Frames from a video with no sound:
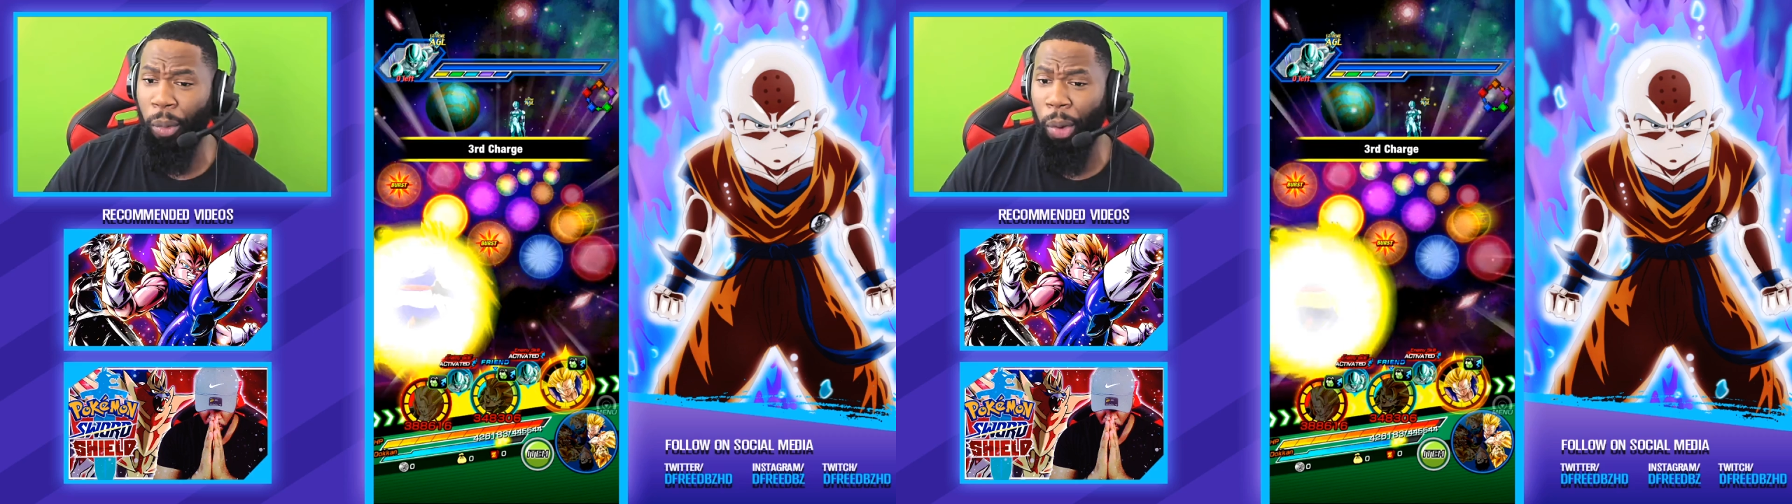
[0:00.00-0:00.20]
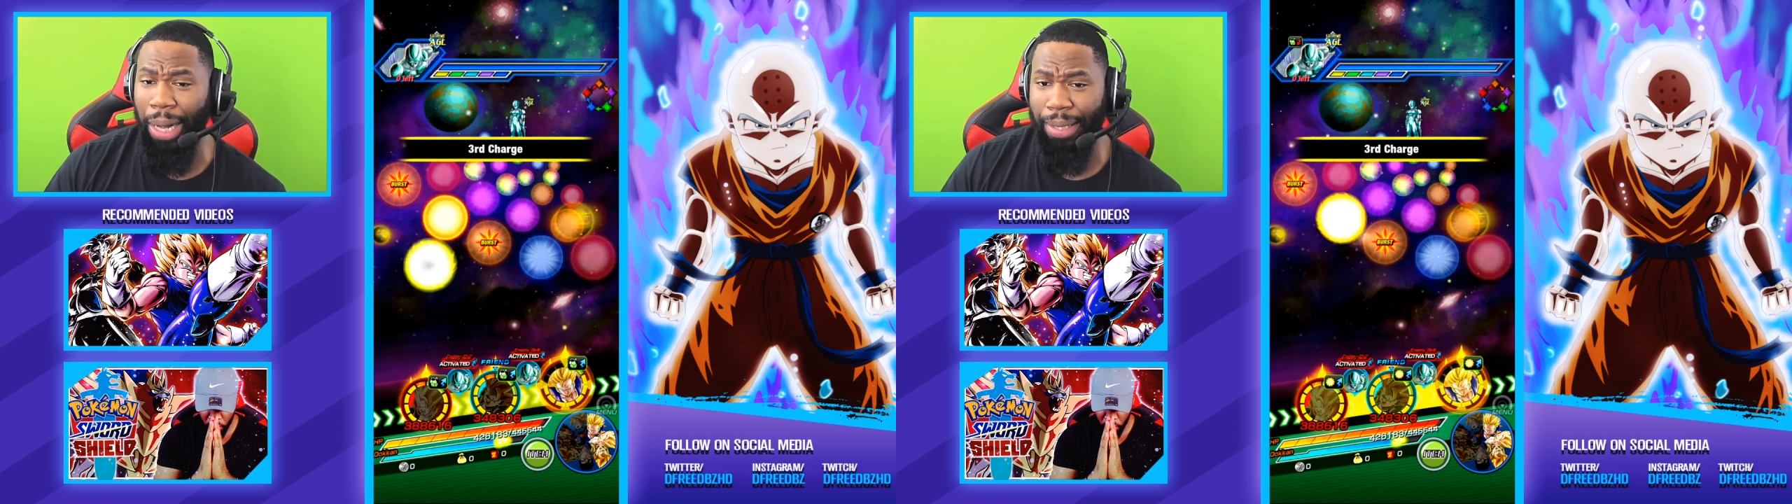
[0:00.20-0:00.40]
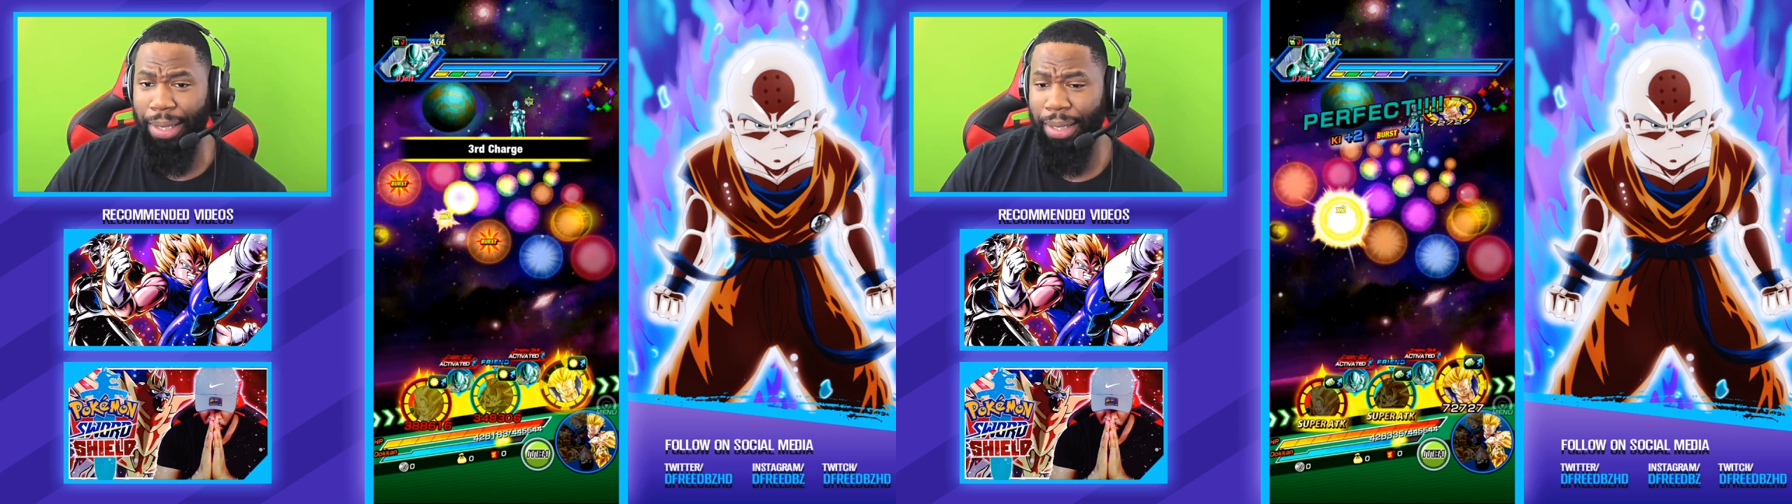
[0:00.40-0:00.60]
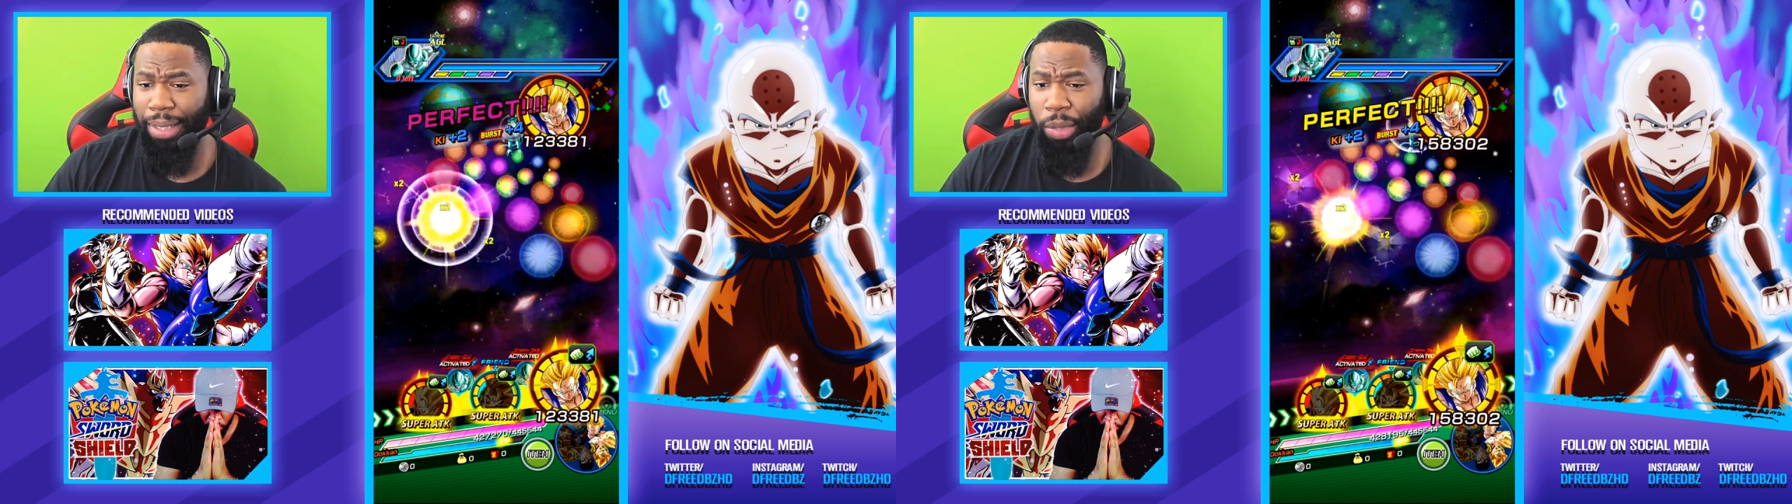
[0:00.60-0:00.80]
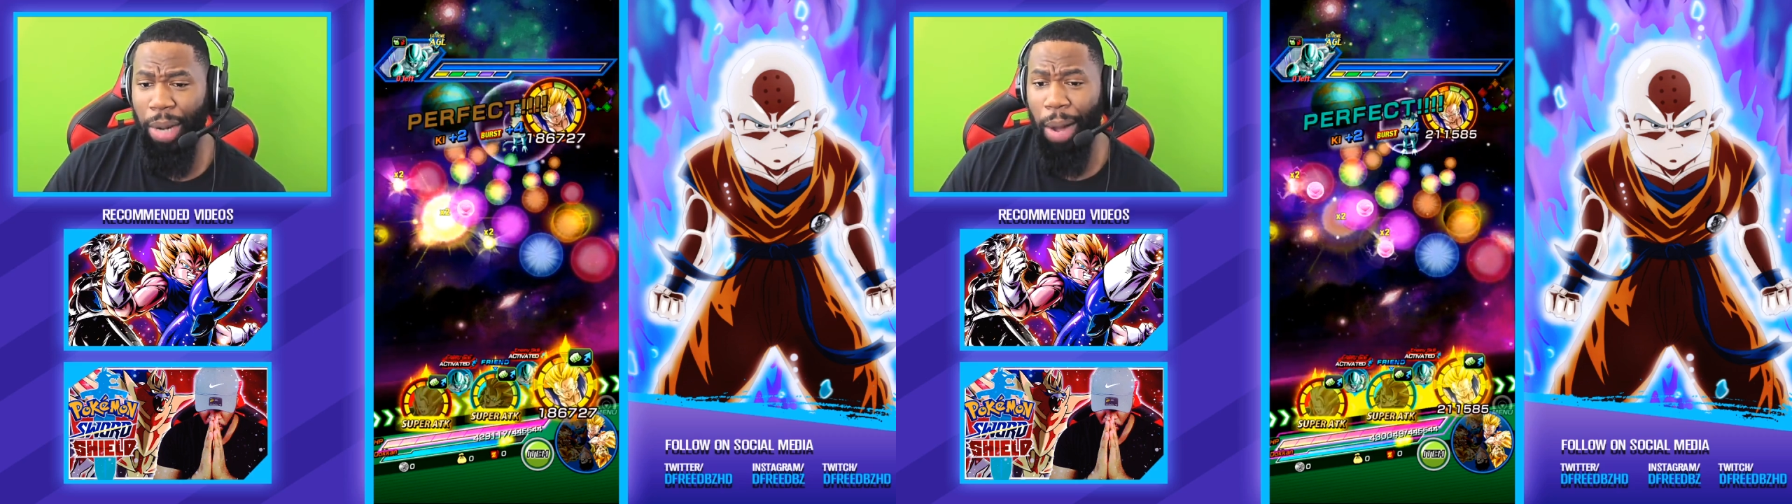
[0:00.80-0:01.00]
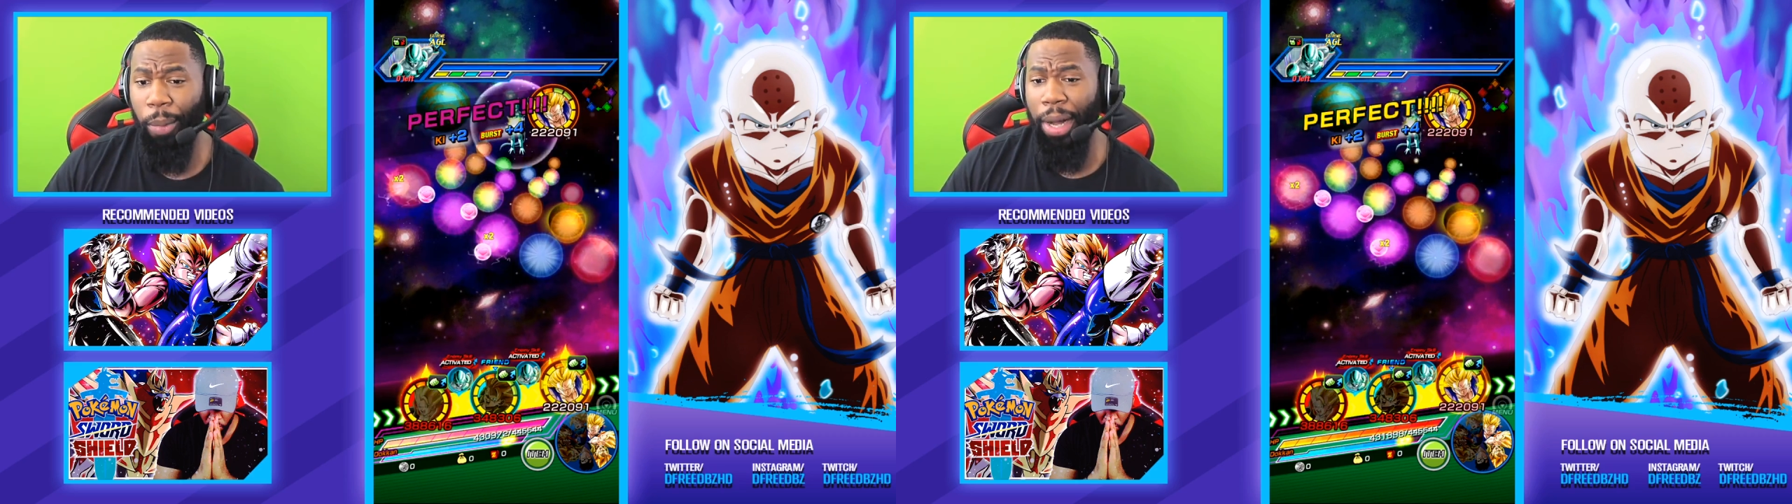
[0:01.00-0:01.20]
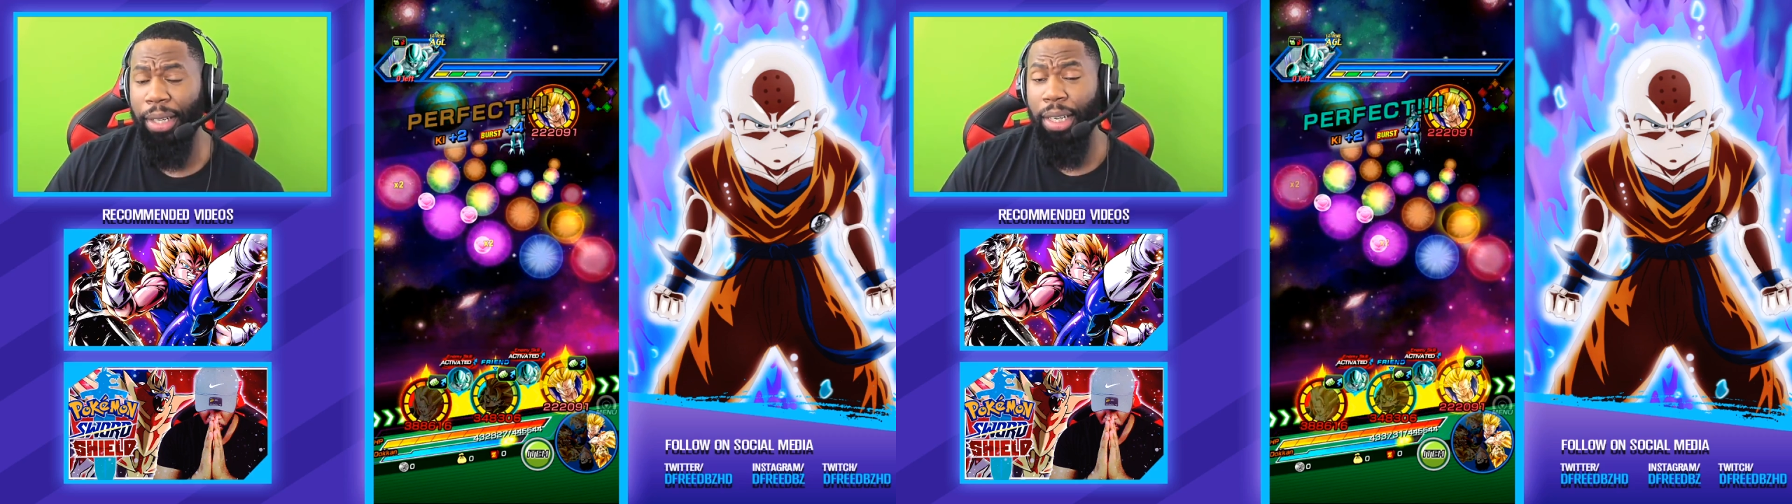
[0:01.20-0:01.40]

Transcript: want. Do not want.